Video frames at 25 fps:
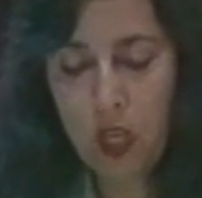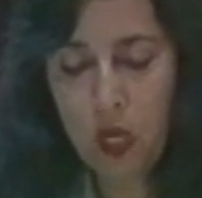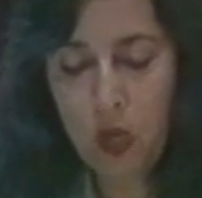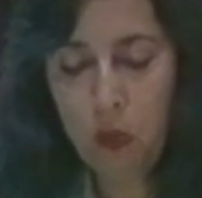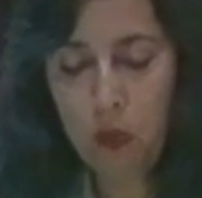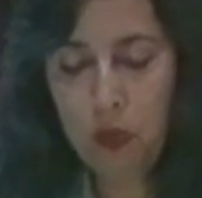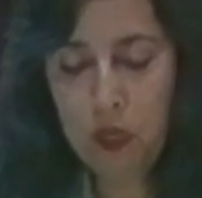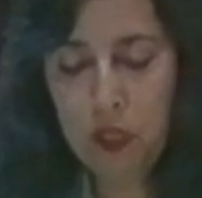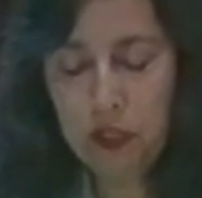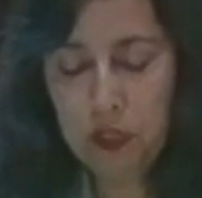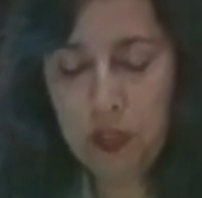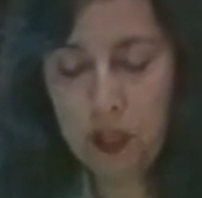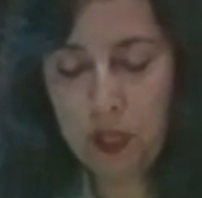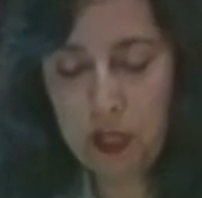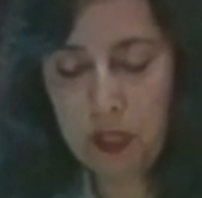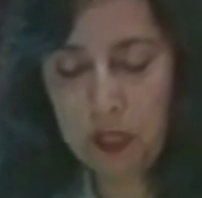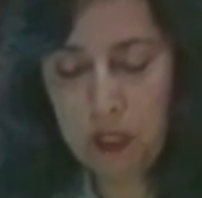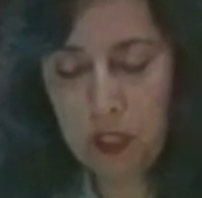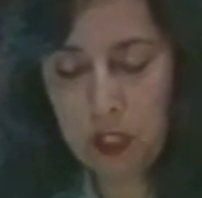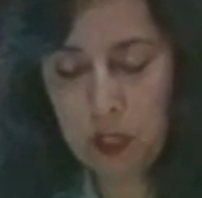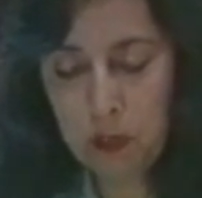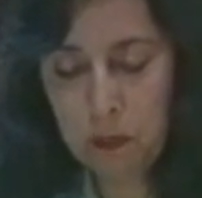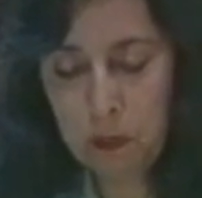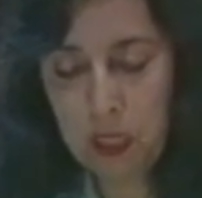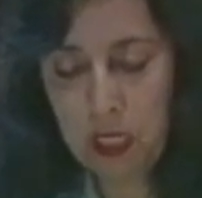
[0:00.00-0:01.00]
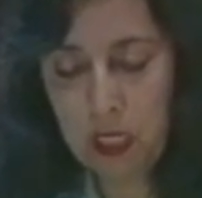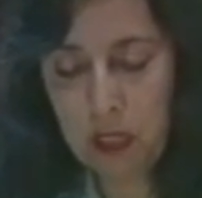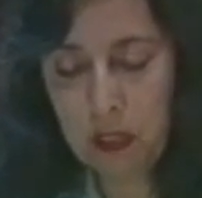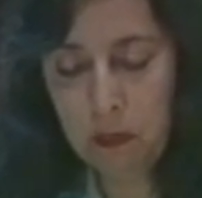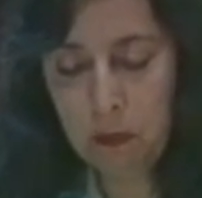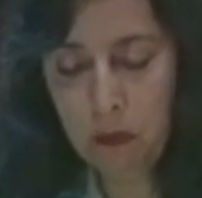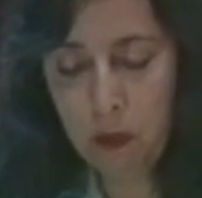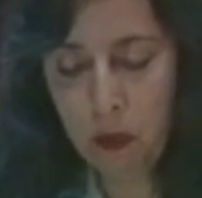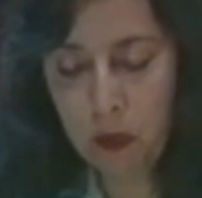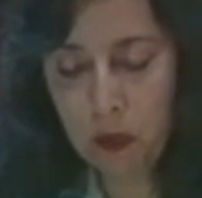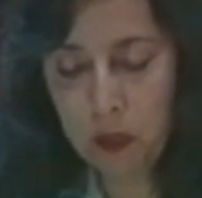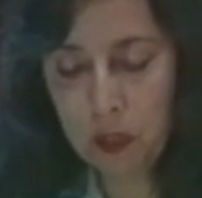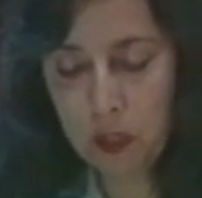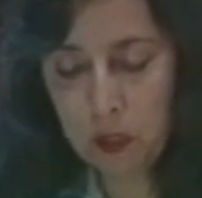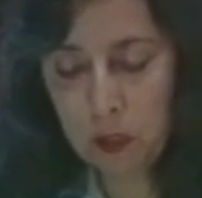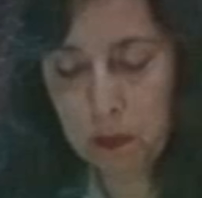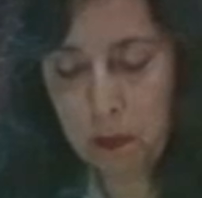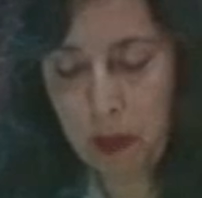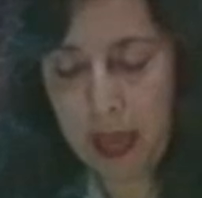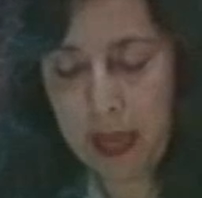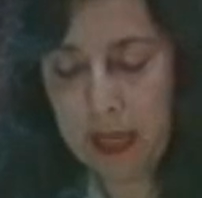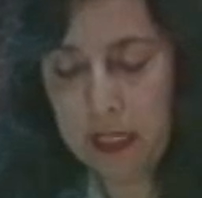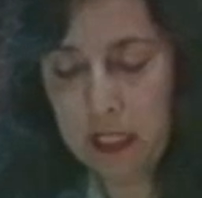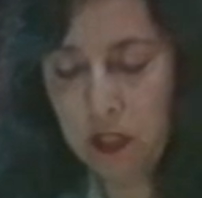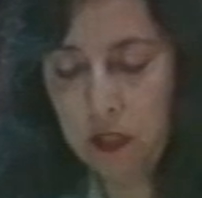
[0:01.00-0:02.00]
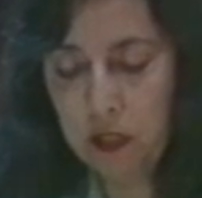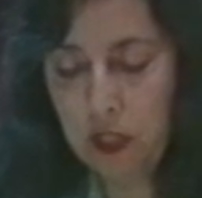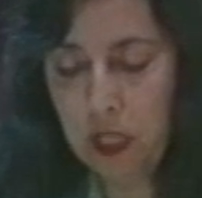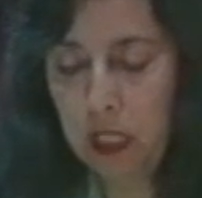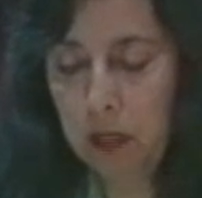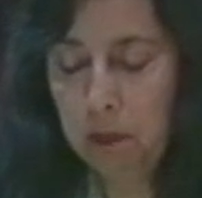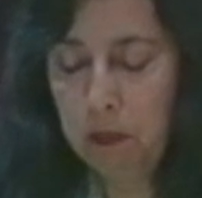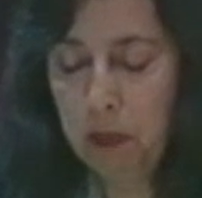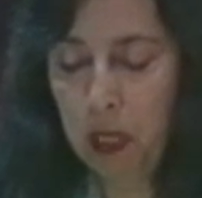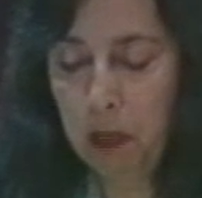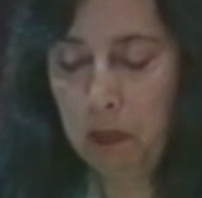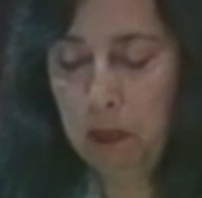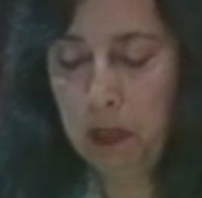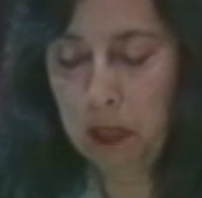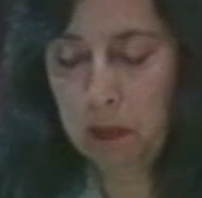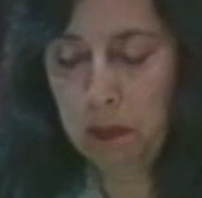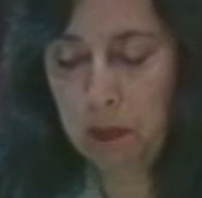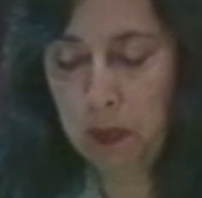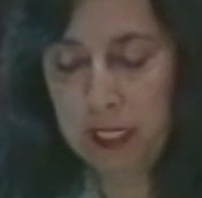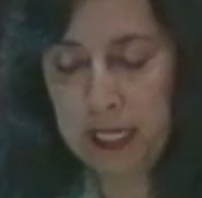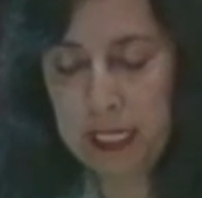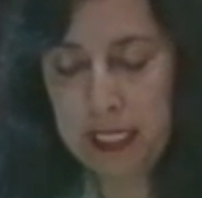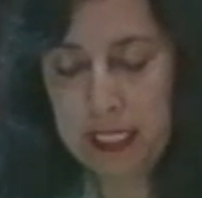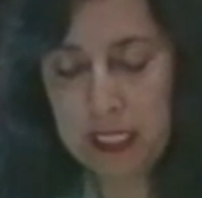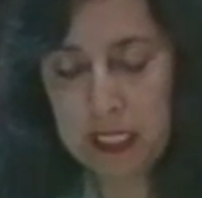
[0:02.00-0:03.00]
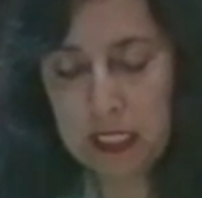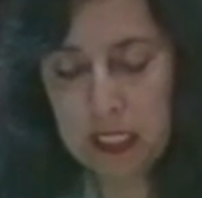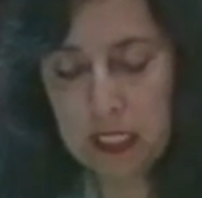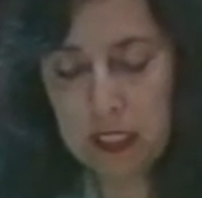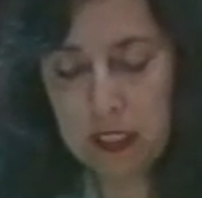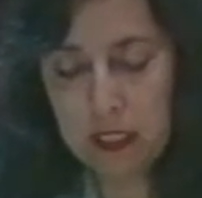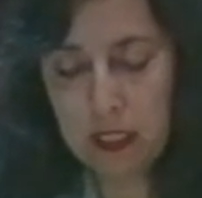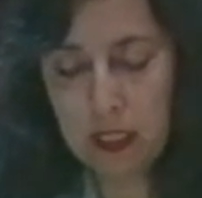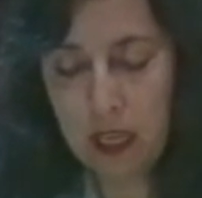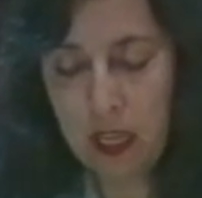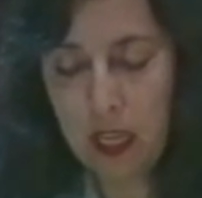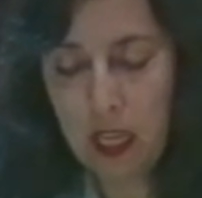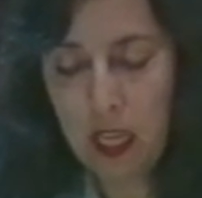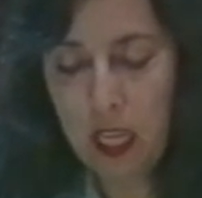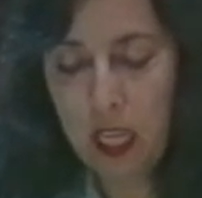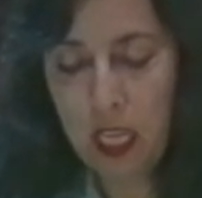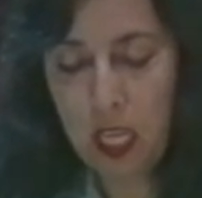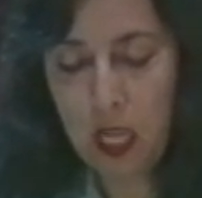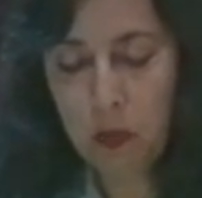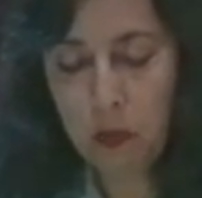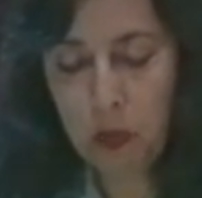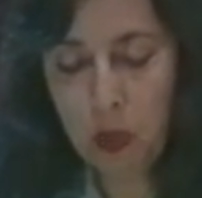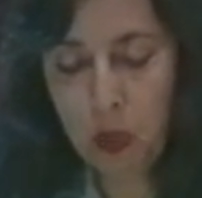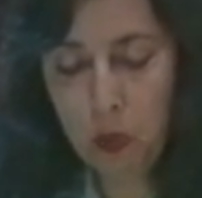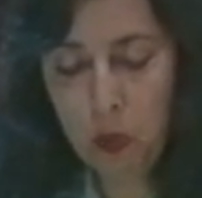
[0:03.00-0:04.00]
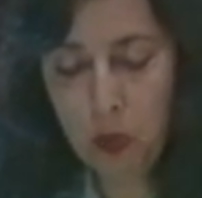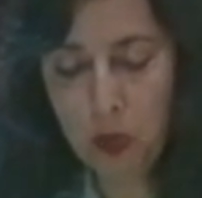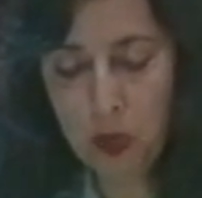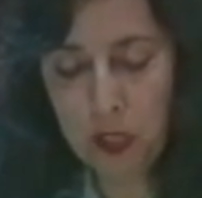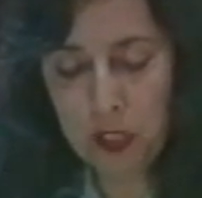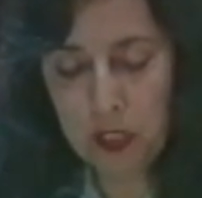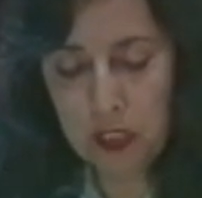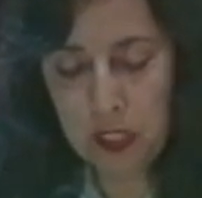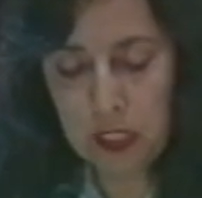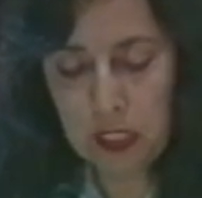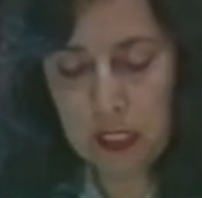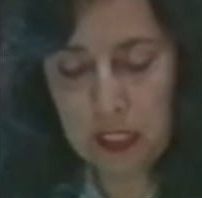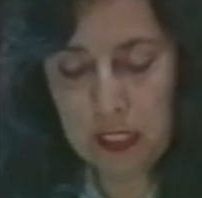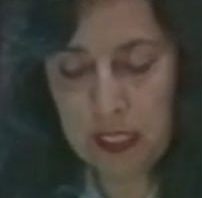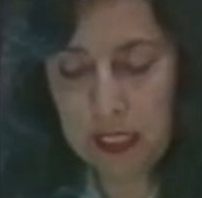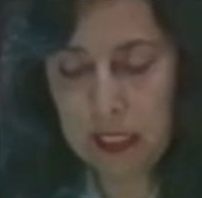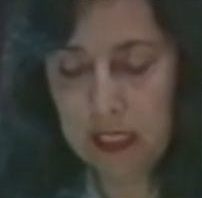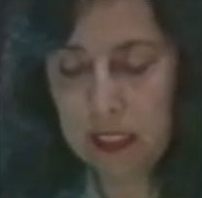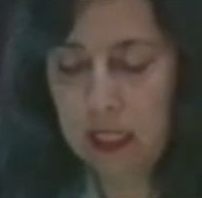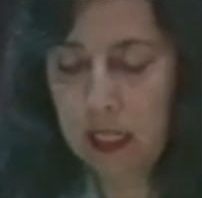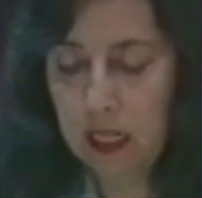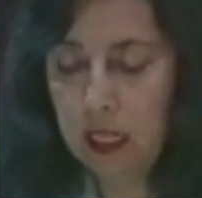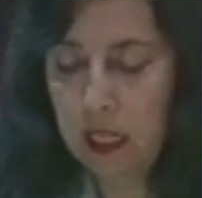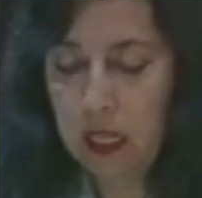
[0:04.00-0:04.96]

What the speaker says: We started to speak more Spanish in public places, and we worked to get